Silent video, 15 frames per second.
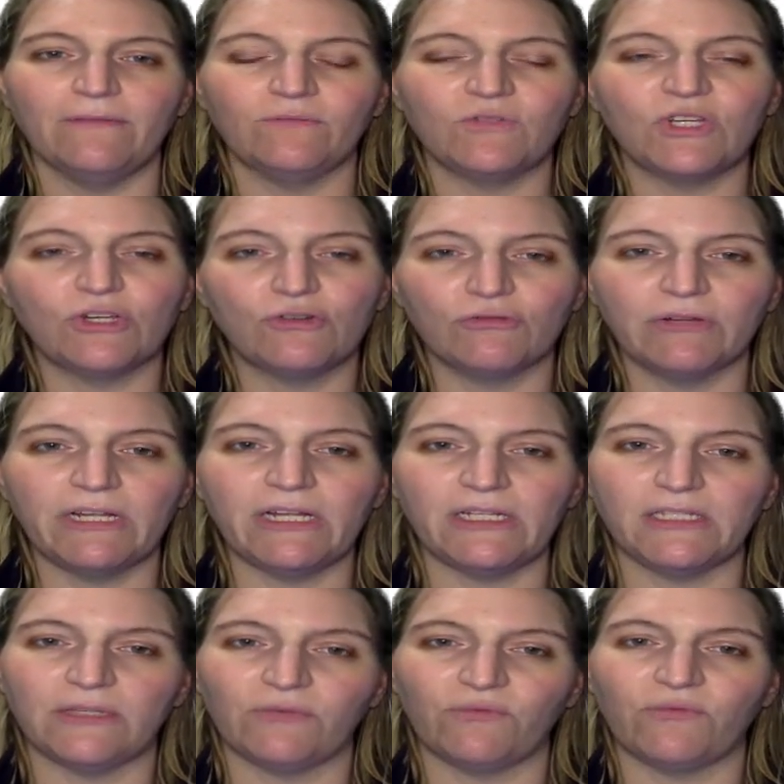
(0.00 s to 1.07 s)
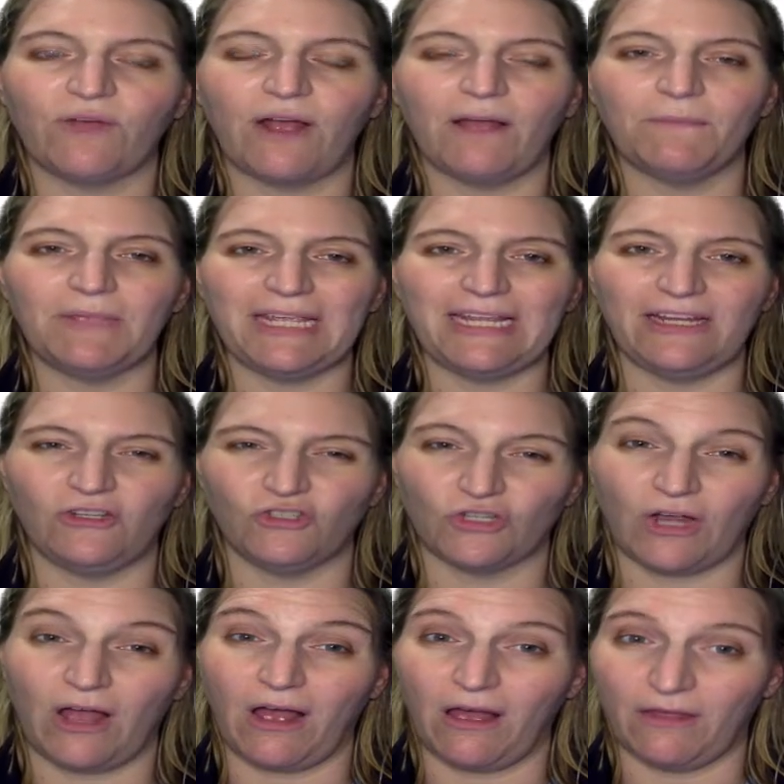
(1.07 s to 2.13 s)
degrees from
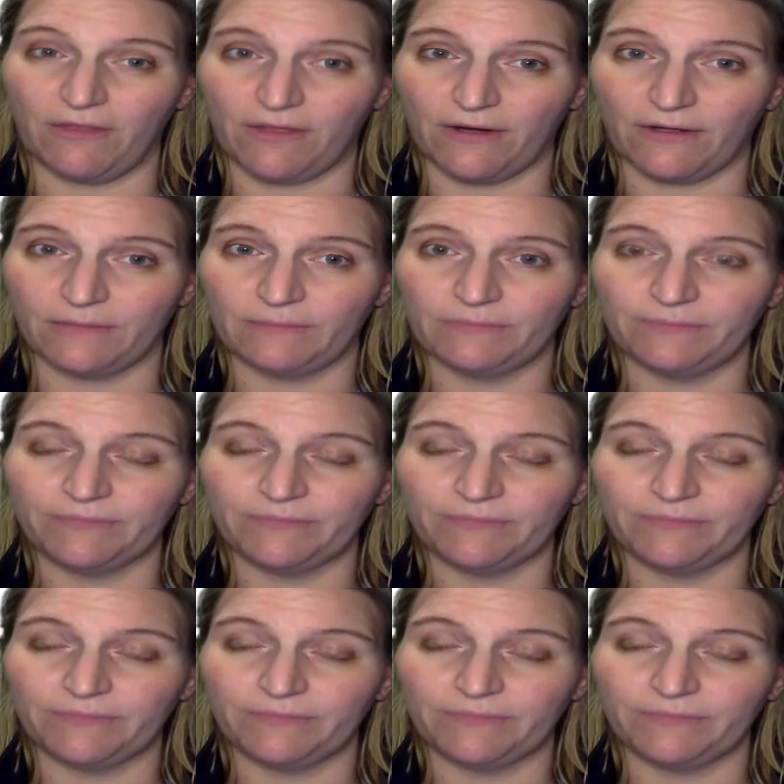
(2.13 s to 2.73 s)
each other.